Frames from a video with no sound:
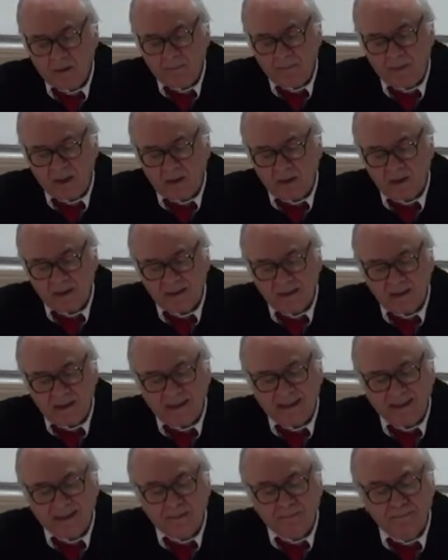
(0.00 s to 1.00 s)
Because
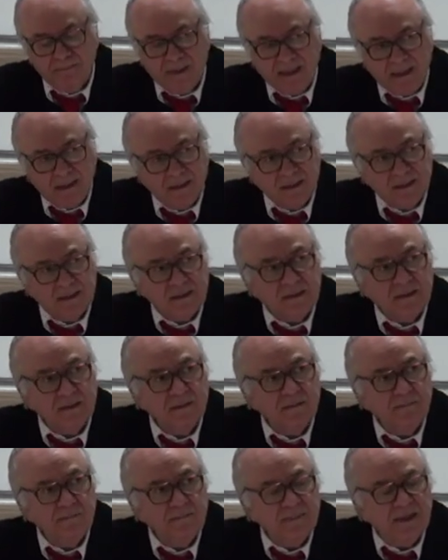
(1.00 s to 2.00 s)
it means
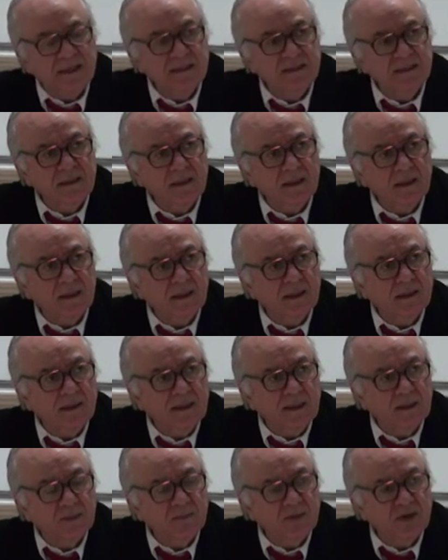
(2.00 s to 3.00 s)
basically
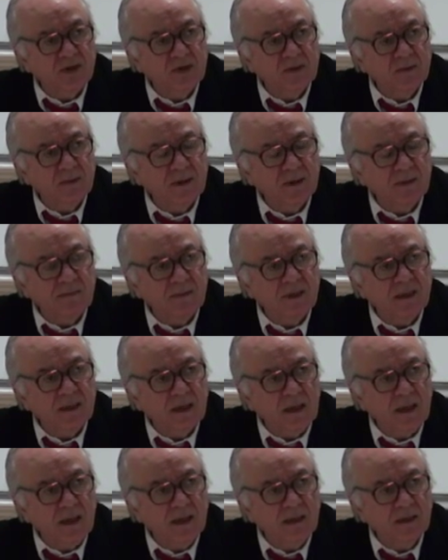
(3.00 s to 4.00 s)
that we should
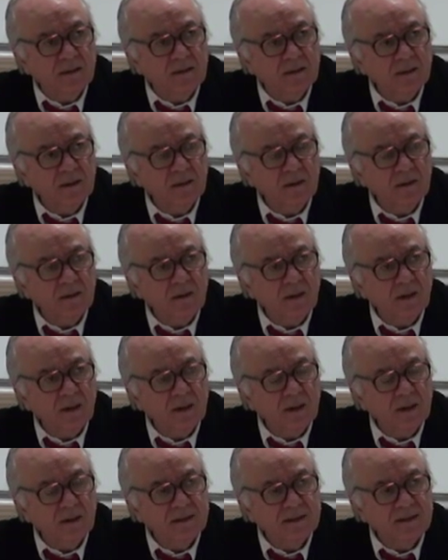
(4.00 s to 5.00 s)
eradicate
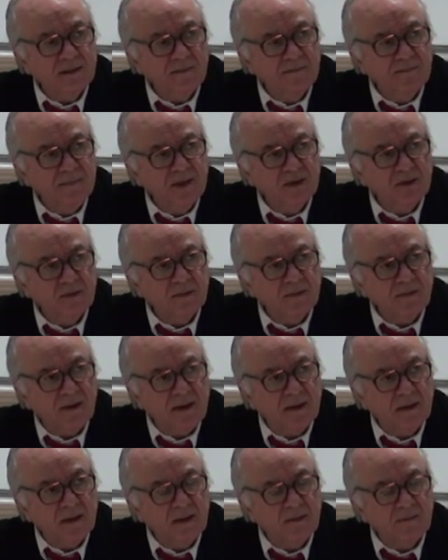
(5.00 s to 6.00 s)
or submit to
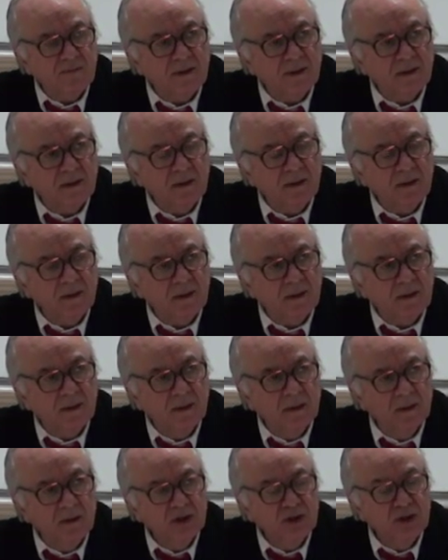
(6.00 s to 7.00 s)
radical critique
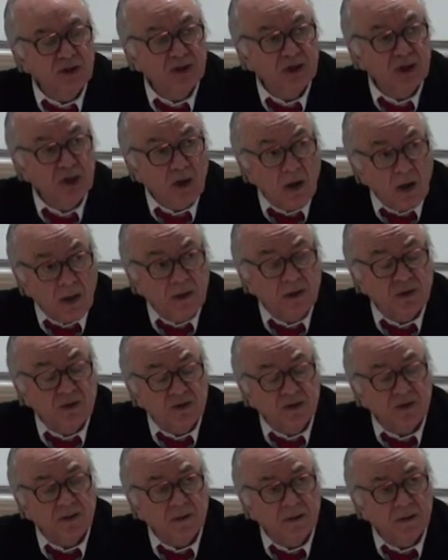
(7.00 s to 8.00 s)
the
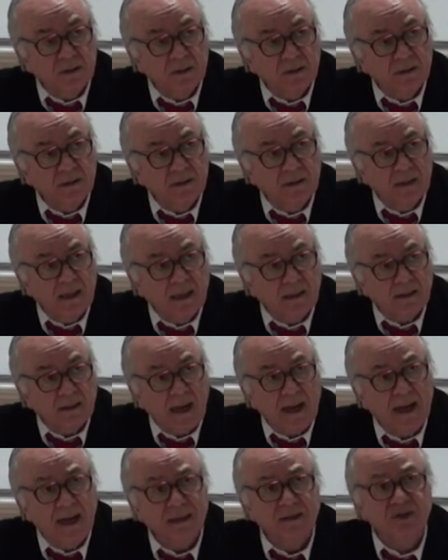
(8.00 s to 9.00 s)
knowledge
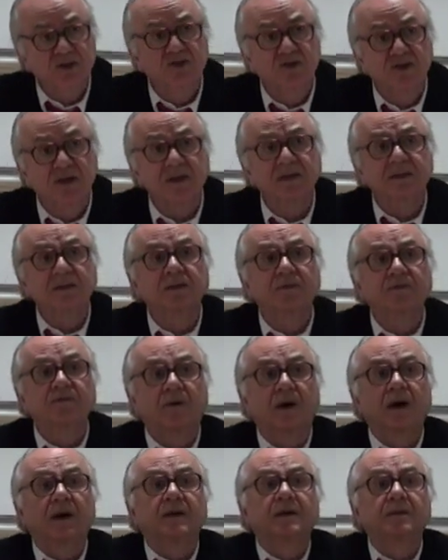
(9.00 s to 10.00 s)
that has
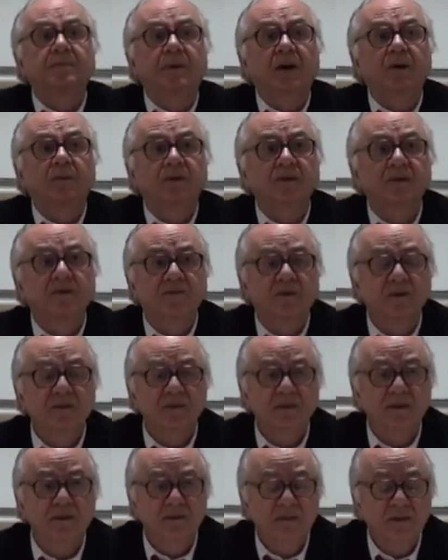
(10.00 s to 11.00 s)
justified the power
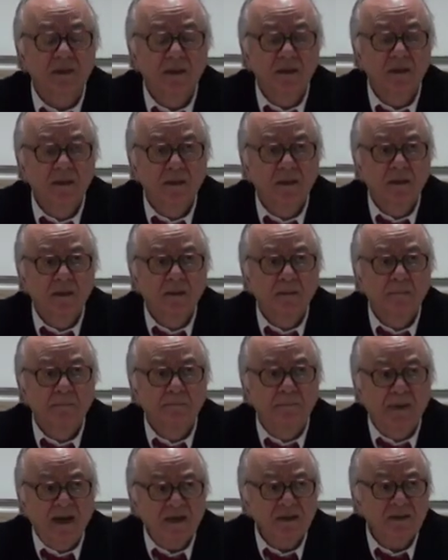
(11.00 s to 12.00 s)
differences
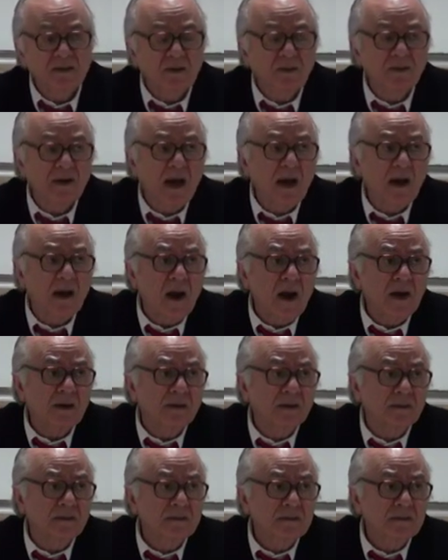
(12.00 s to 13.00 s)
based on
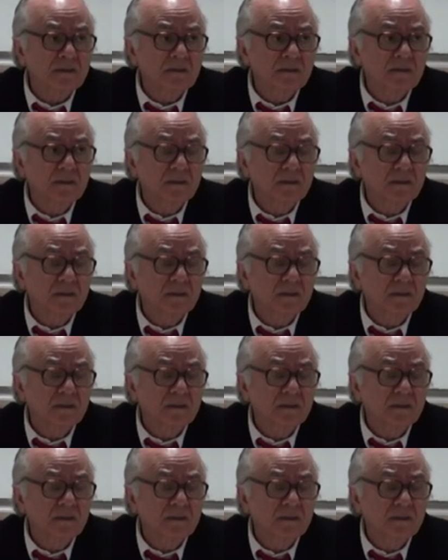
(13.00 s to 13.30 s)
hierarchies